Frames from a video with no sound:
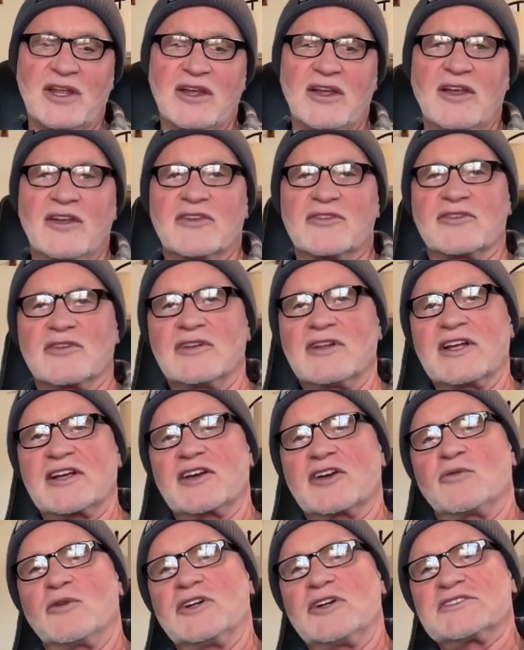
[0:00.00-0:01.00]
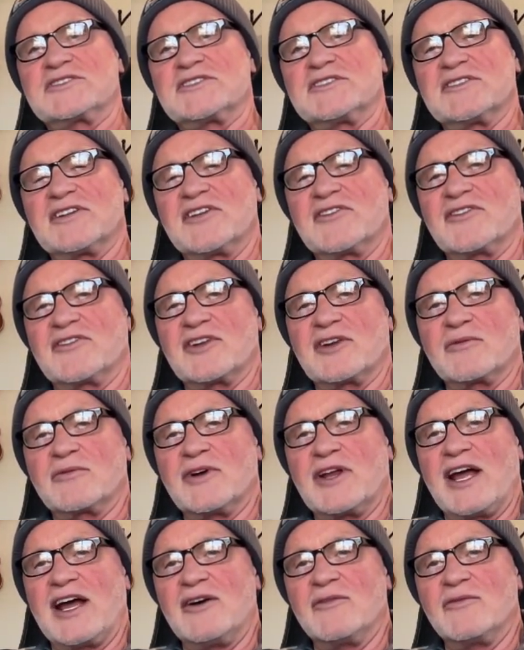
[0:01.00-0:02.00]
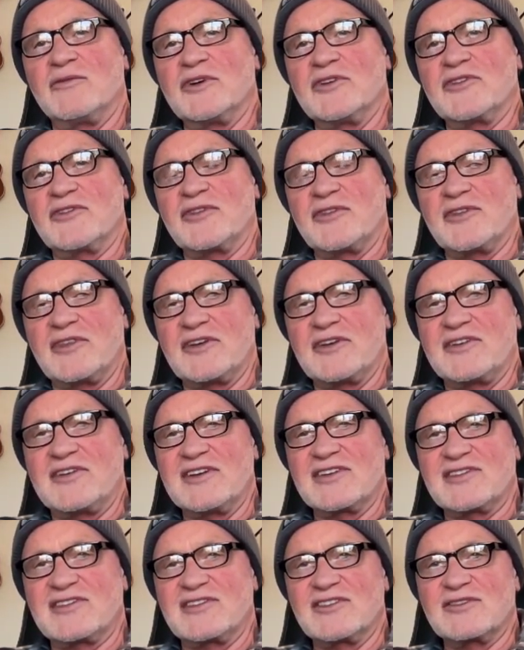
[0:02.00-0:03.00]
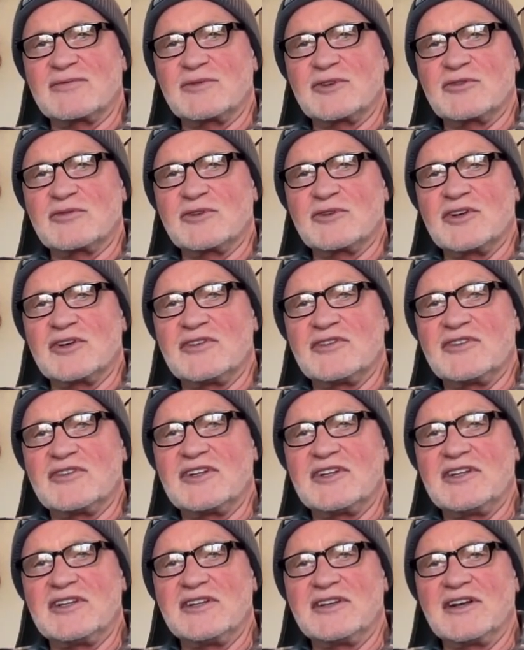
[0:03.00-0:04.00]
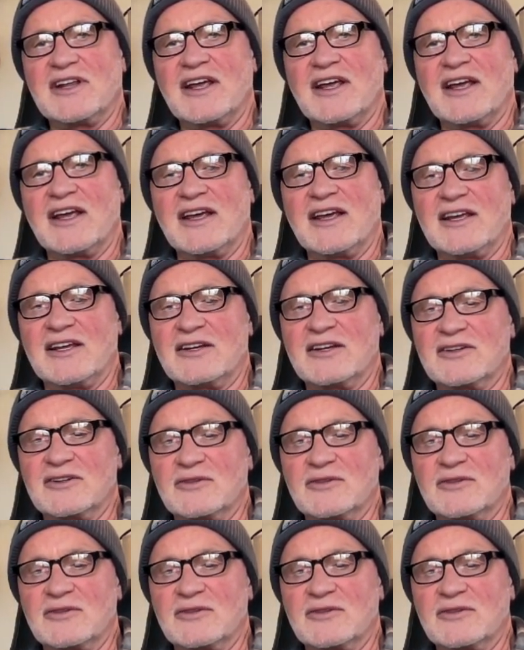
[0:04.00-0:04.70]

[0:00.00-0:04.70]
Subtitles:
So like a question, let's say, what's the distance between D and A, or